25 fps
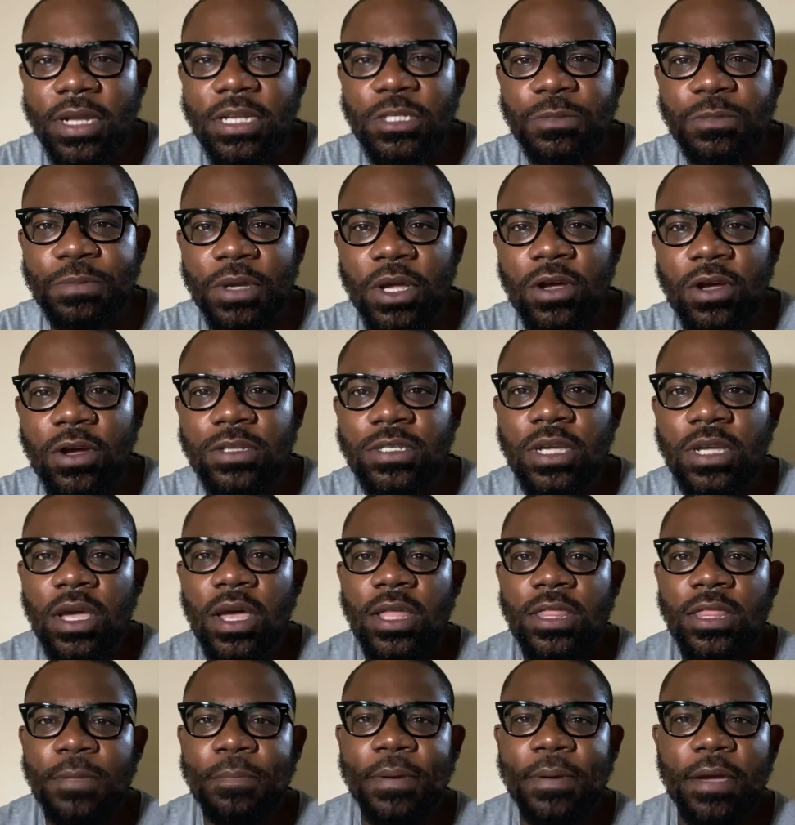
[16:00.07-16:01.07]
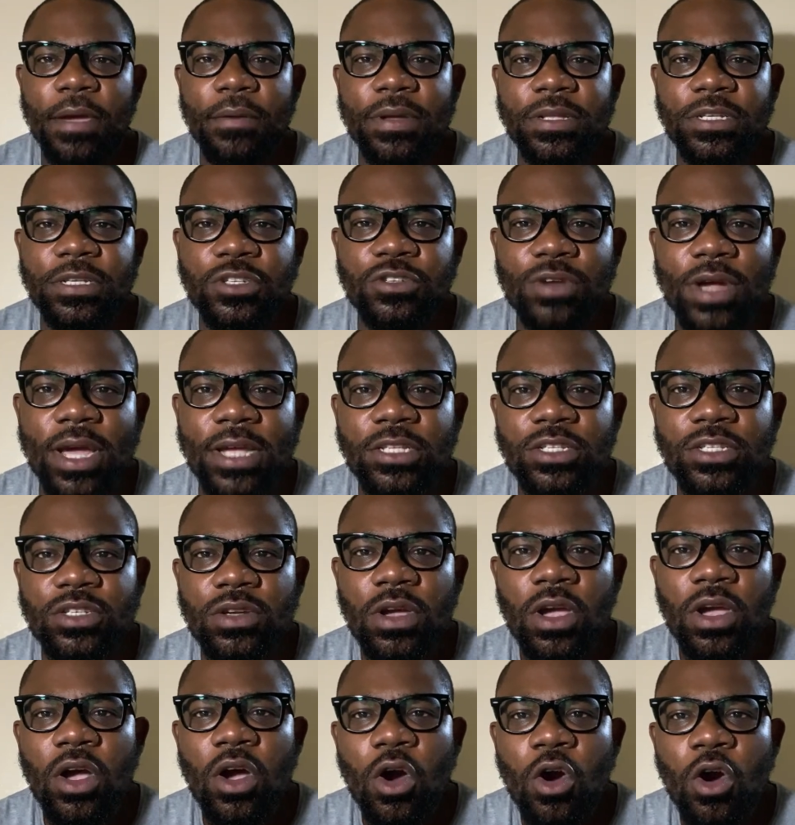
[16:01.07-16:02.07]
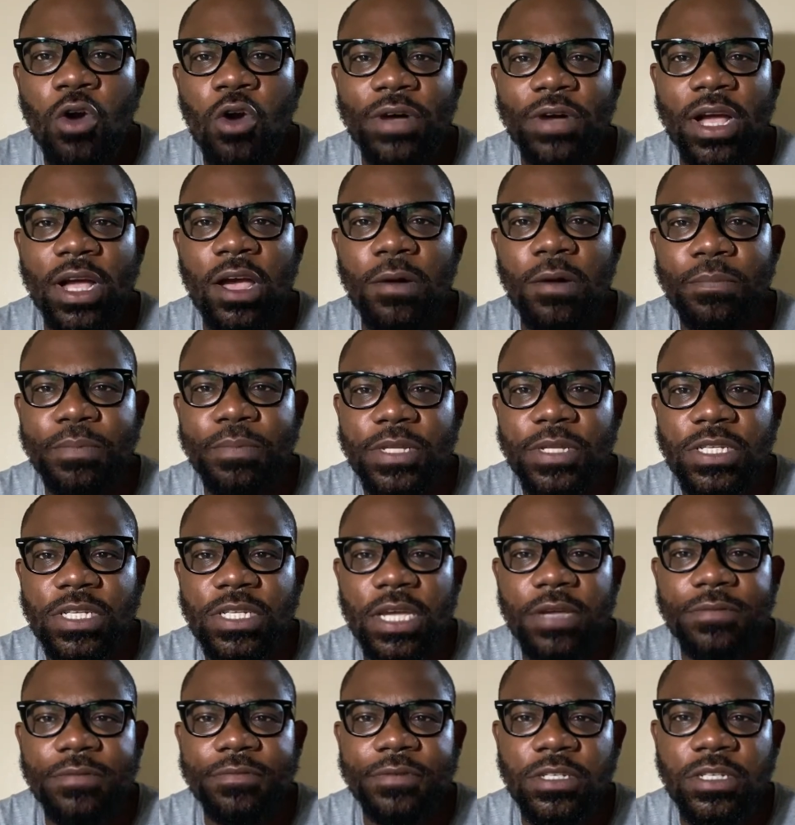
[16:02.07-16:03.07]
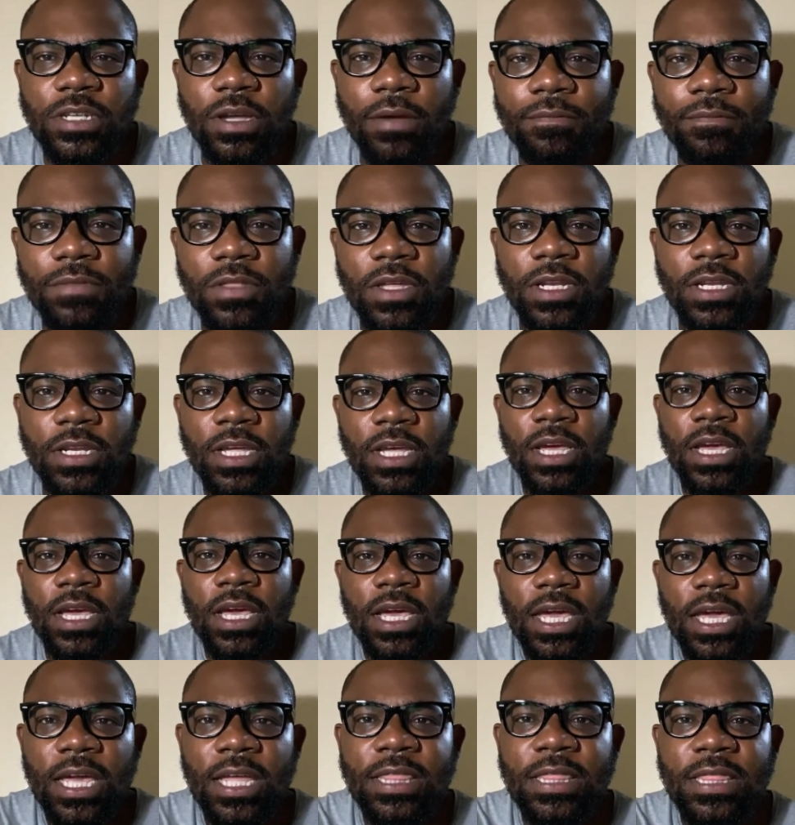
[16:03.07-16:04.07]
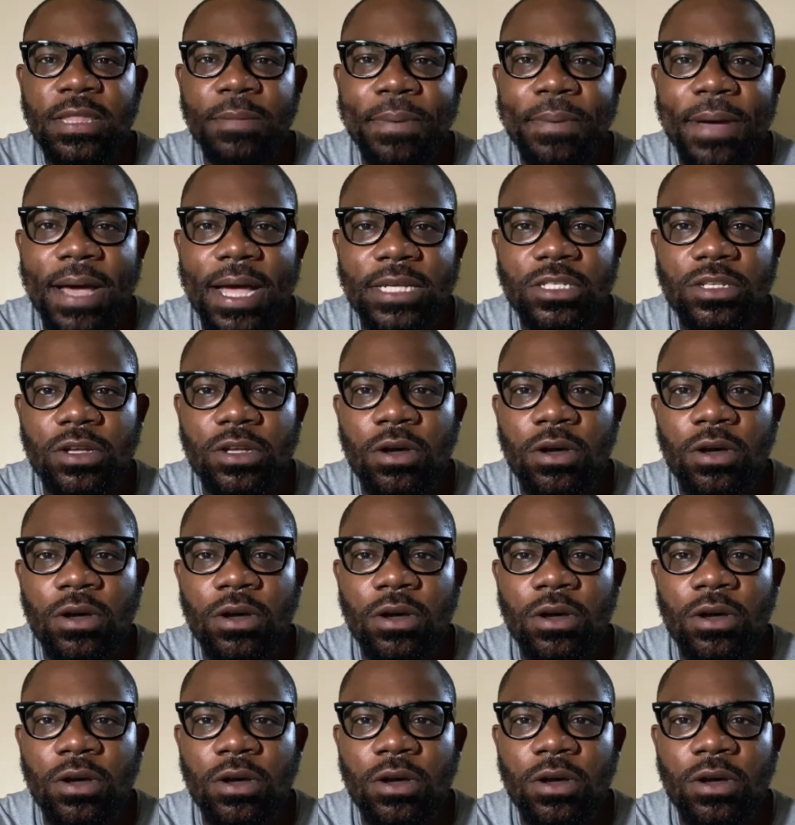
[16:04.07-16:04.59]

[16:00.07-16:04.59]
is because the parent is trying to overcompensate for something in the past,